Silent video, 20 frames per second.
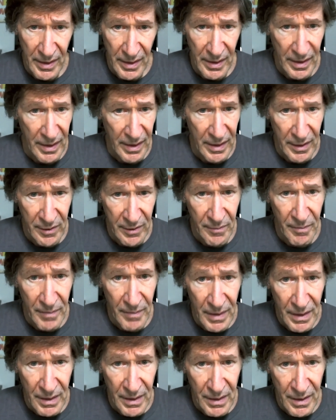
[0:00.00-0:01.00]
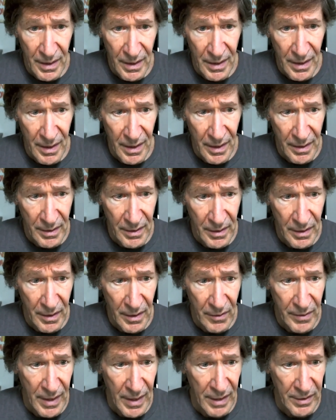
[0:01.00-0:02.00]
eat meat, you know,
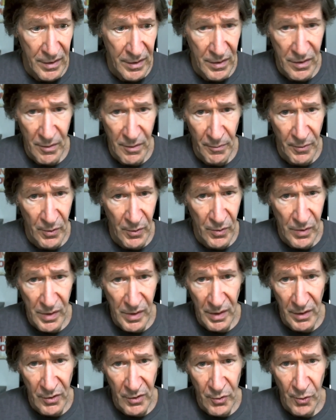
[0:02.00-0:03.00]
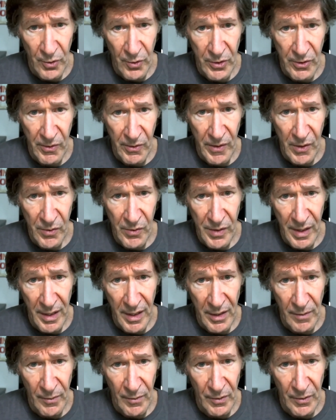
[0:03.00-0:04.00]
not just abusing and torturing those
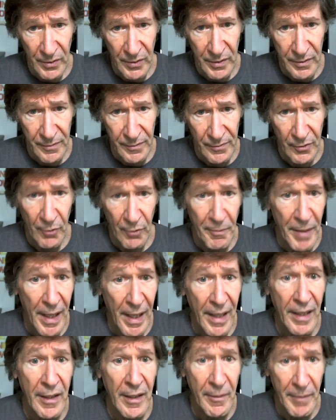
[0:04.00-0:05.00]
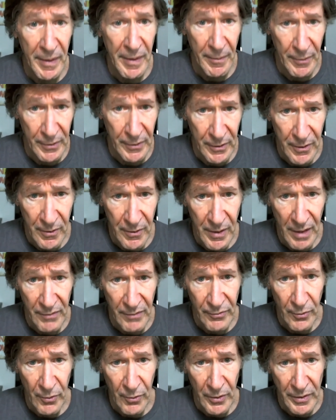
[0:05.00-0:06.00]
animals, you know, paying people to do that
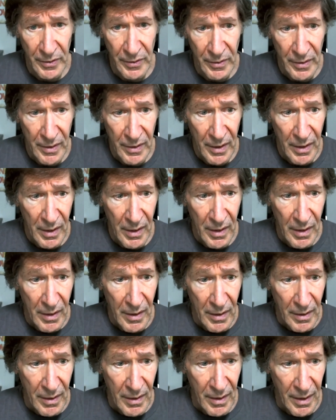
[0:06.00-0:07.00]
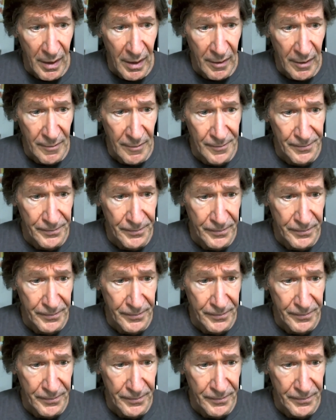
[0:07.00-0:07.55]
for you, Um,